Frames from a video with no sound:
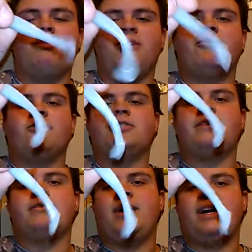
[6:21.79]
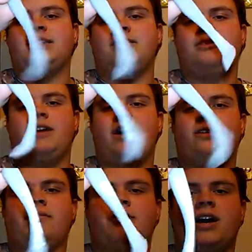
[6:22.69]
My first ever bass
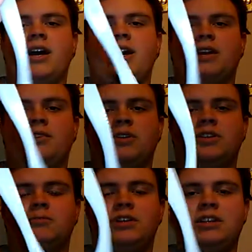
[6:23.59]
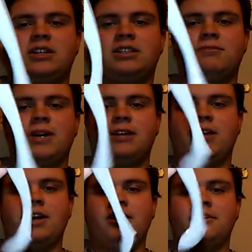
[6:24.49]
out of a kayak was with this bait
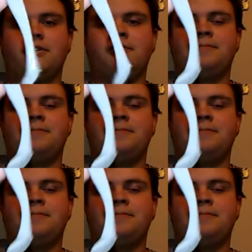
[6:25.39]
right here.